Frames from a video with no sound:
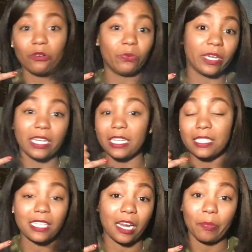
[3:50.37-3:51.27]
we need
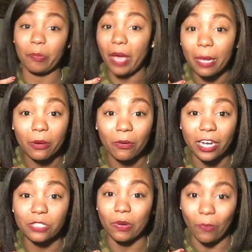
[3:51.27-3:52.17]
to set up a payment
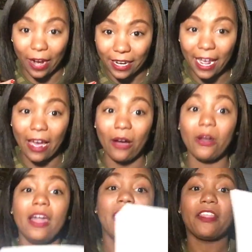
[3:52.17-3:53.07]
arrangement right now.
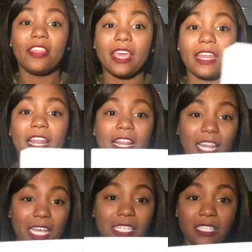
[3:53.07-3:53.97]
Then
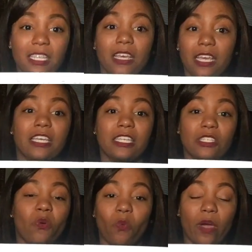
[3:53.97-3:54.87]
this
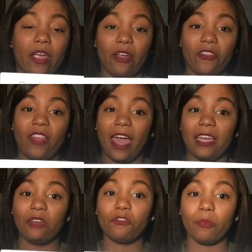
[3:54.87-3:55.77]
is where
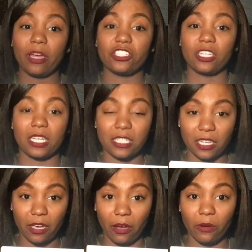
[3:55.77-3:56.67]
that information needs
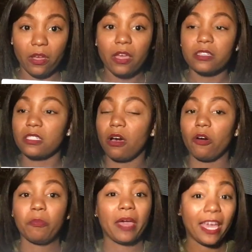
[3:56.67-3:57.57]
to go.
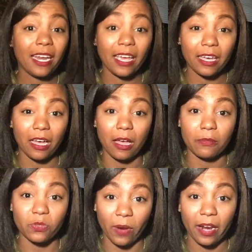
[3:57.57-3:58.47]
So payday
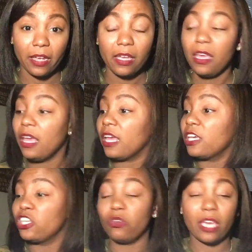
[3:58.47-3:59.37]
comes, right?
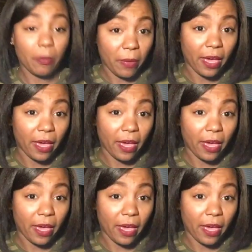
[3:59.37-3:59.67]
You get